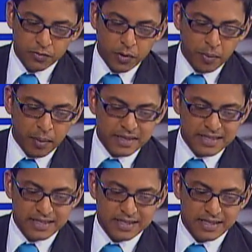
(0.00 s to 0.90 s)

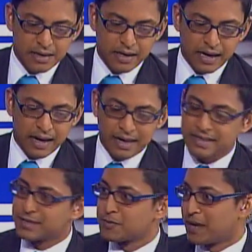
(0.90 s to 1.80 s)
publicist,
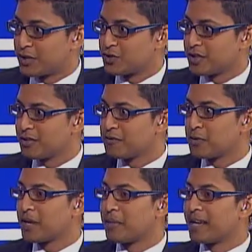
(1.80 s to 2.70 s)
artist manager, for
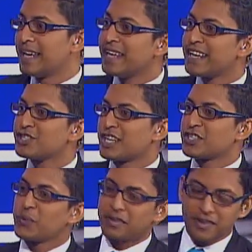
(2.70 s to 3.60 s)
coming in and chatting
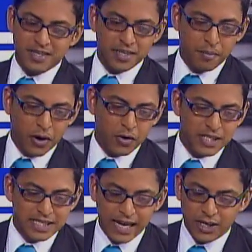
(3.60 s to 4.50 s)
with us about
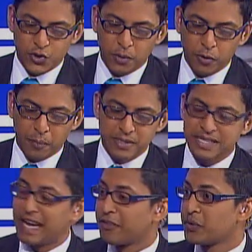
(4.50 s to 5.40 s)
intellectual property
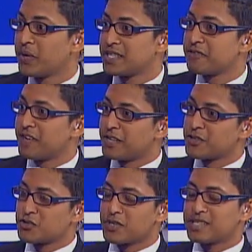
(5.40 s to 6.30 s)
and the creative
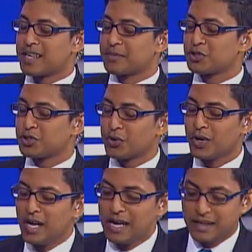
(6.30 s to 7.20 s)
industries. I'm sure
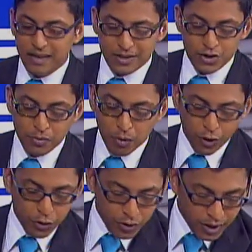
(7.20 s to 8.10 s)
that
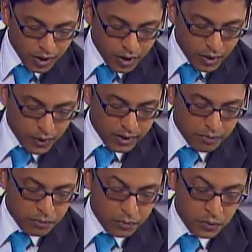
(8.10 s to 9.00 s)
tomorrow, when
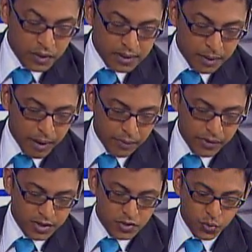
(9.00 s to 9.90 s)
the world
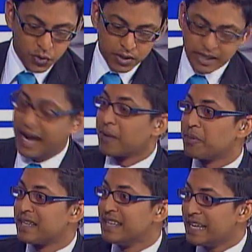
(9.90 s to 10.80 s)
commemorates World
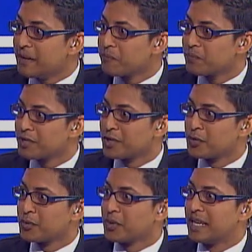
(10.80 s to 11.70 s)
IP Day,
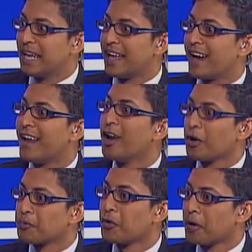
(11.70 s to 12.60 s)
we'd hear a lot
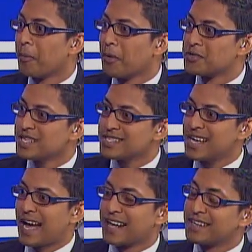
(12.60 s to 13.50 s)
more about it.
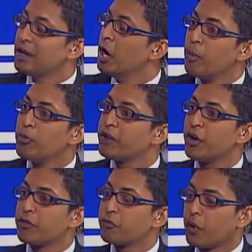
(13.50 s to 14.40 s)
And moving
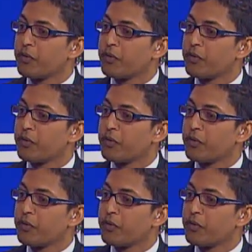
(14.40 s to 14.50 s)
on throughout the